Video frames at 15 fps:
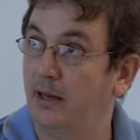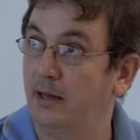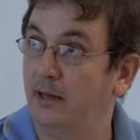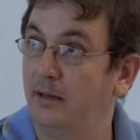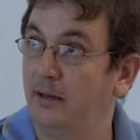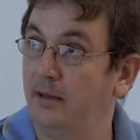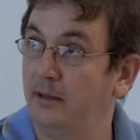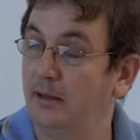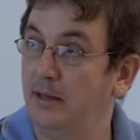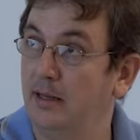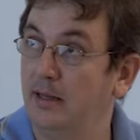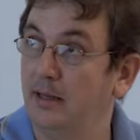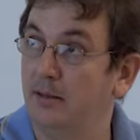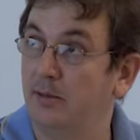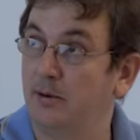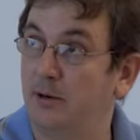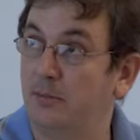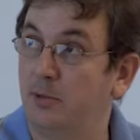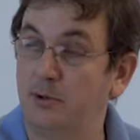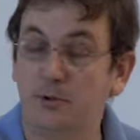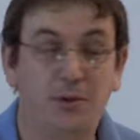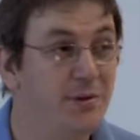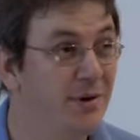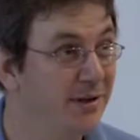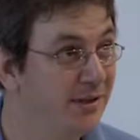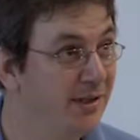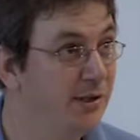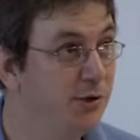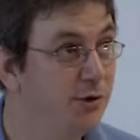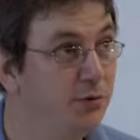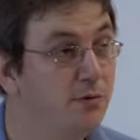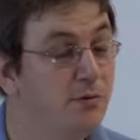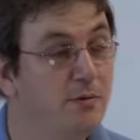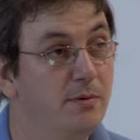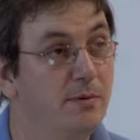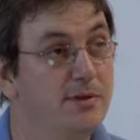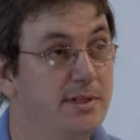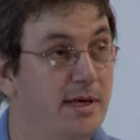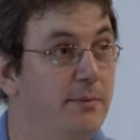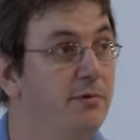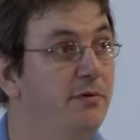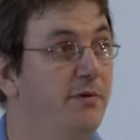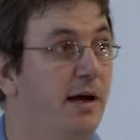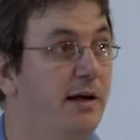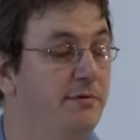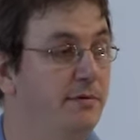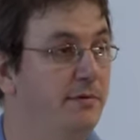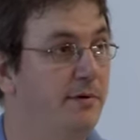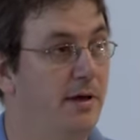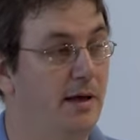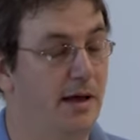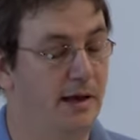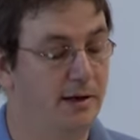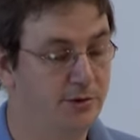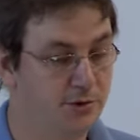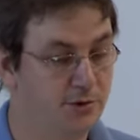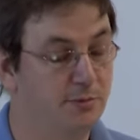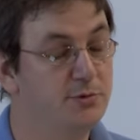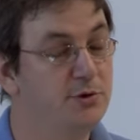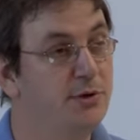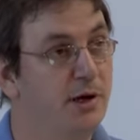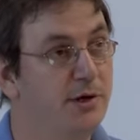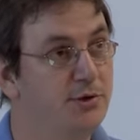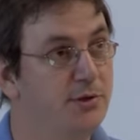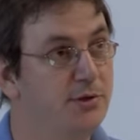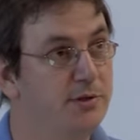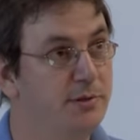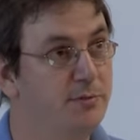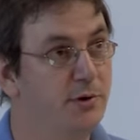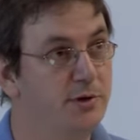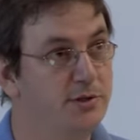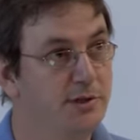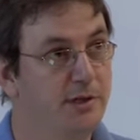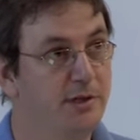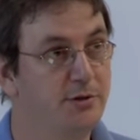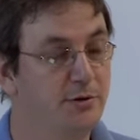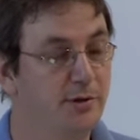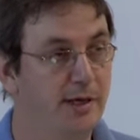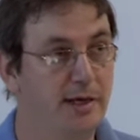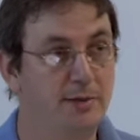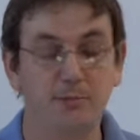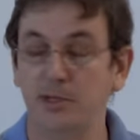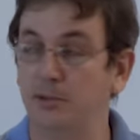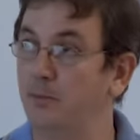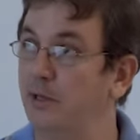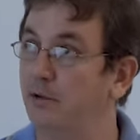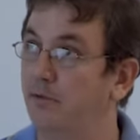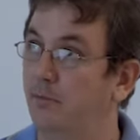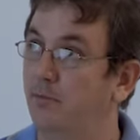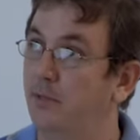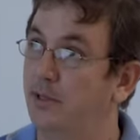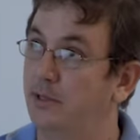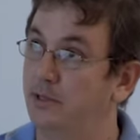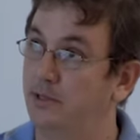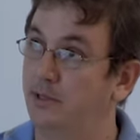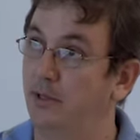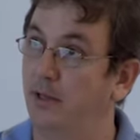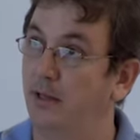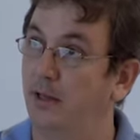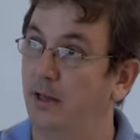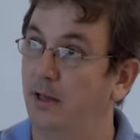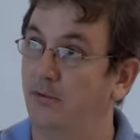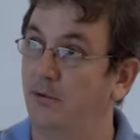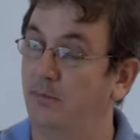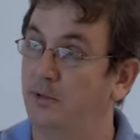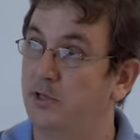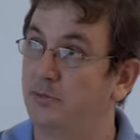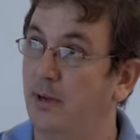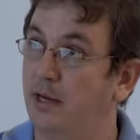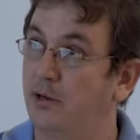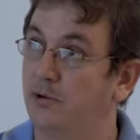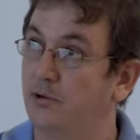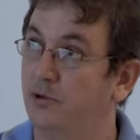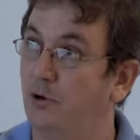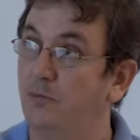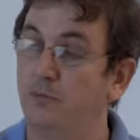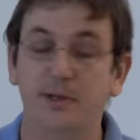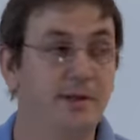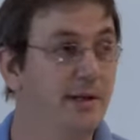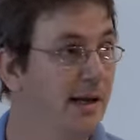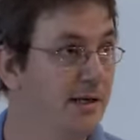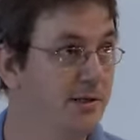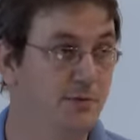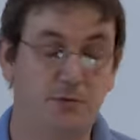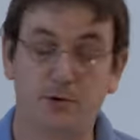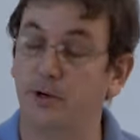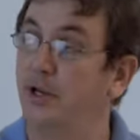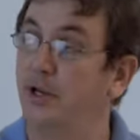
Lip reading: are about 32 sub-5 angstrom structures deposited to the MDB from this microscope in the last 4